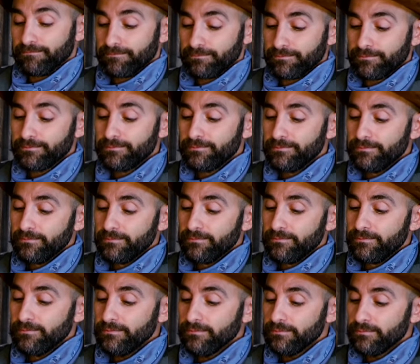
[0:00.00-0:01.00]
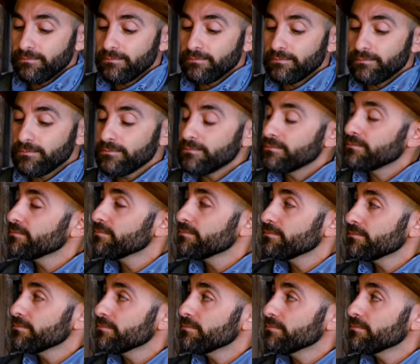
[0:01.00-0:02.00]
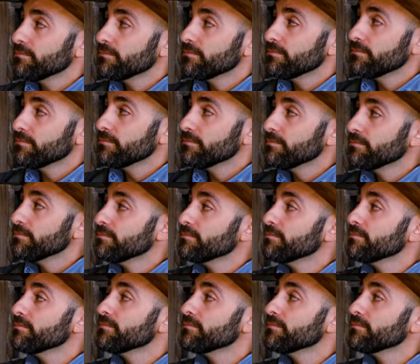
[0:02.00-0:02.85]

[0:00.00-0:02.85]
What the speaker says: (silent)